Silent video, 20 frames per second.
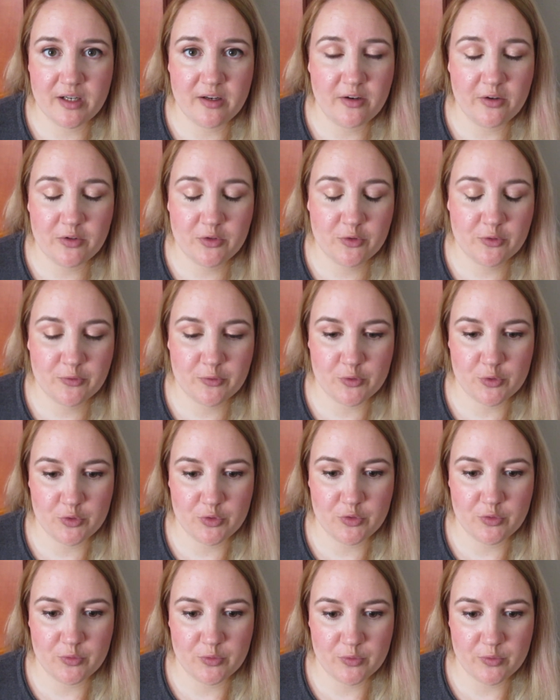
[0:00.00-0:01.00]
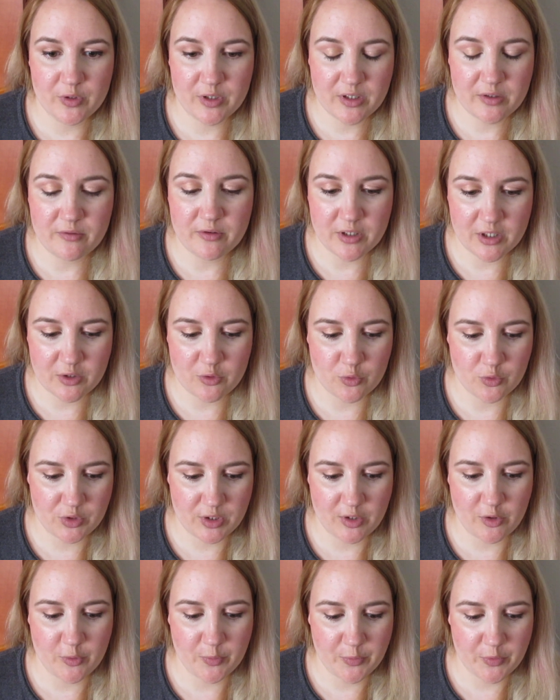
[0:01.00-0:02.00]
a lot of good, very very
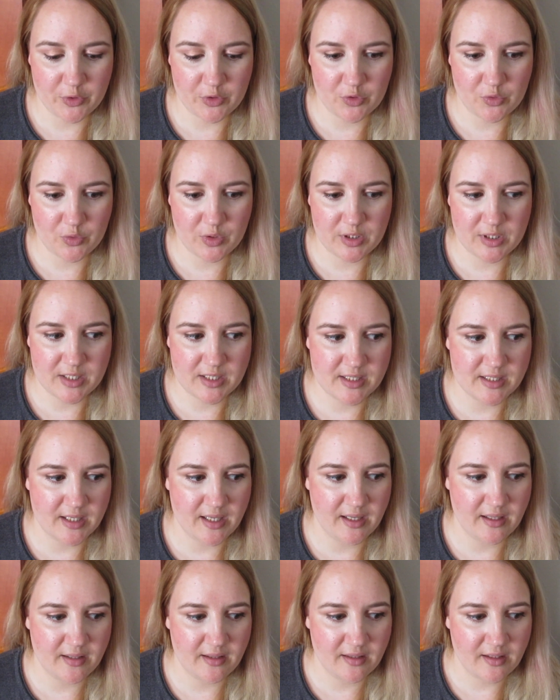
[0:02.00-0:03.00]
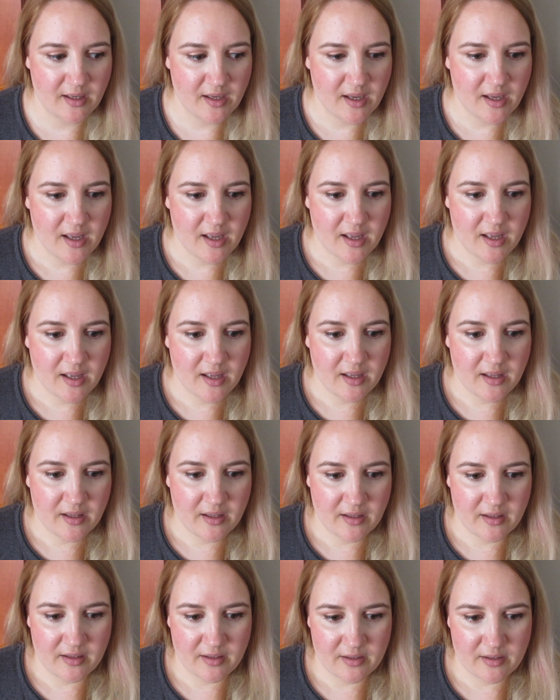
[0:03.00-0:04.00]
good opportunities. And
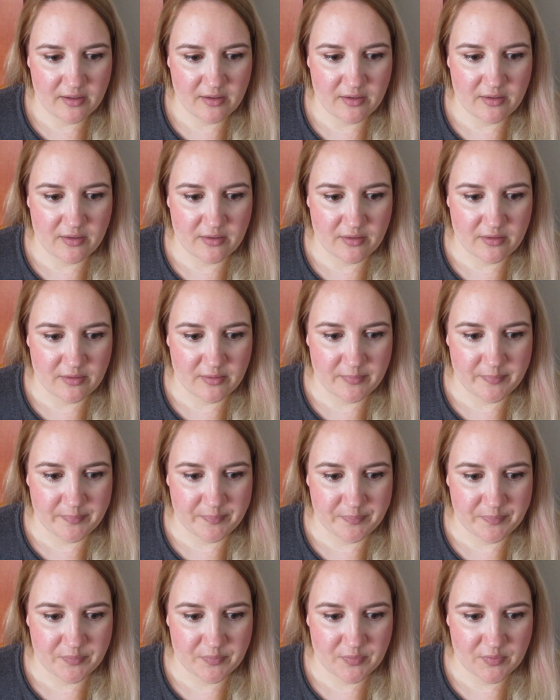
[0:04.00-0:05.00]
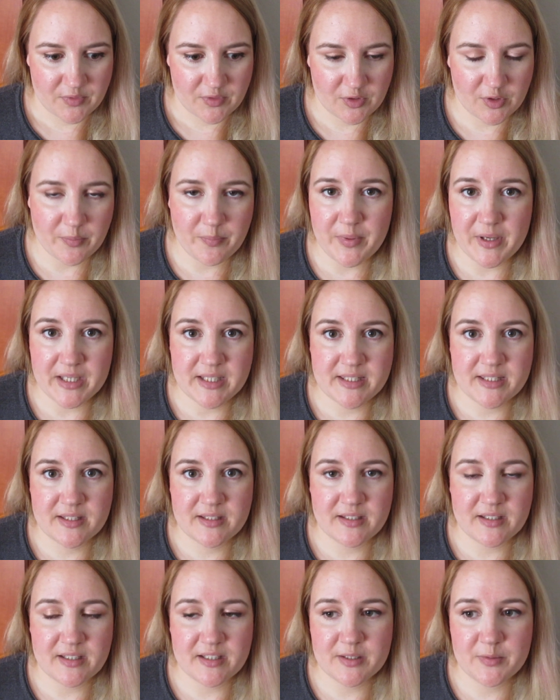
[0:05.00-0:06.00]
uh, the best
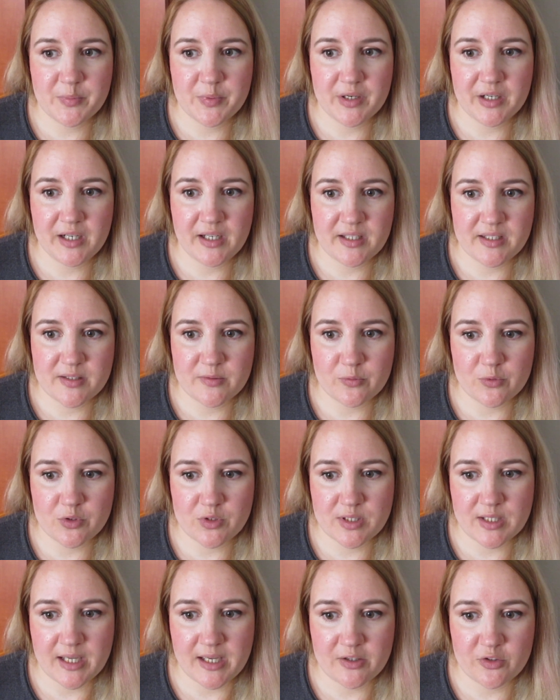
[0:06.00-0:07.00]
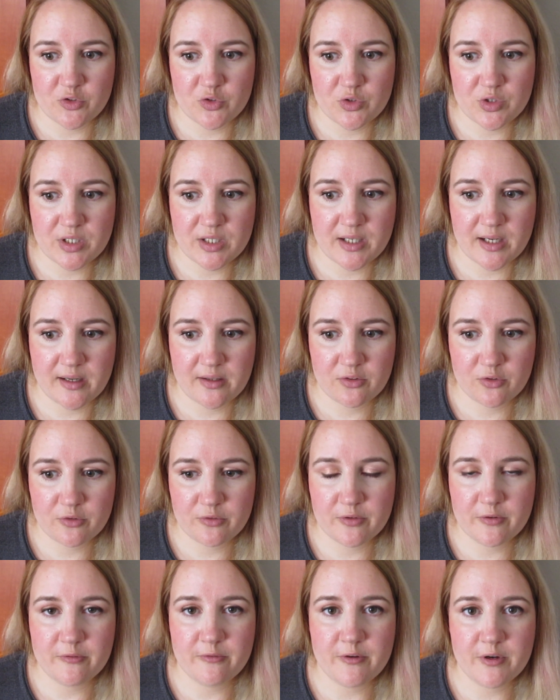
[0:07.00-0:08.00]
experience was actually kind
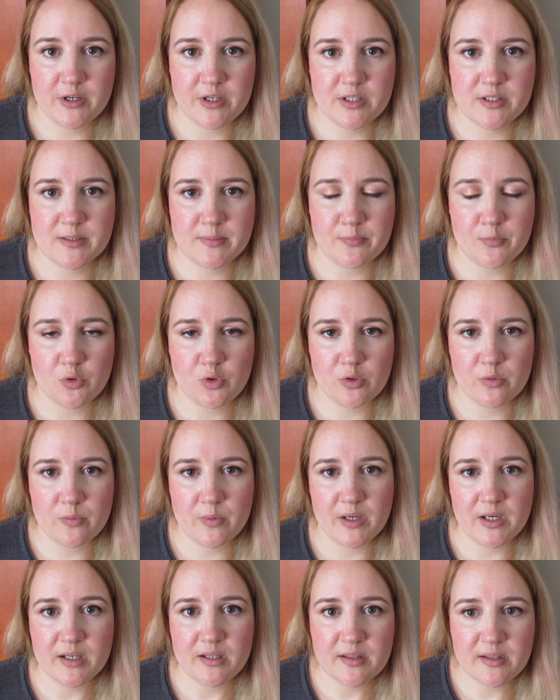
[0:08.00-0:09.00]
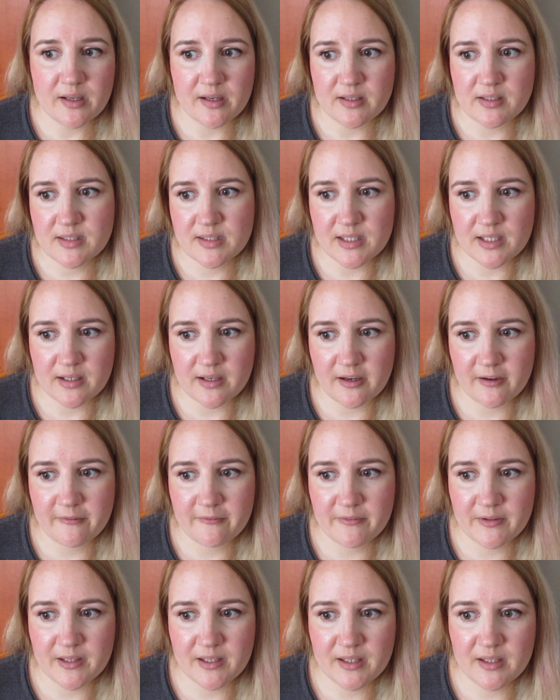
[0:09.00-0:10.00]
of a very small, very dusty
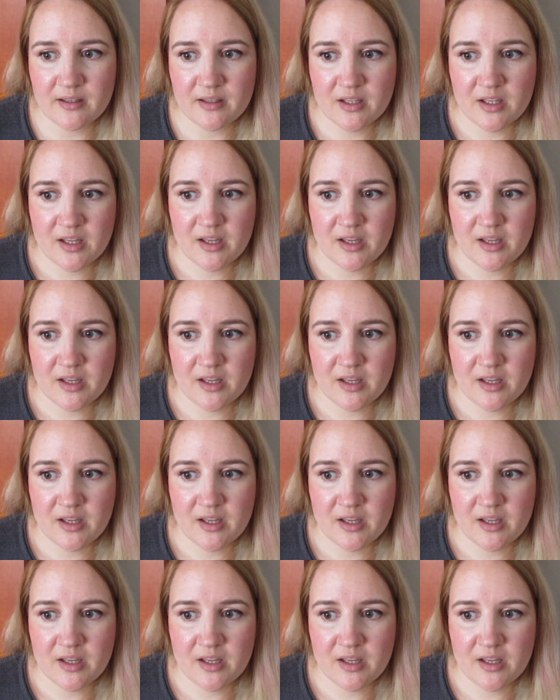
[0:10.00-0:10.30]
cafe.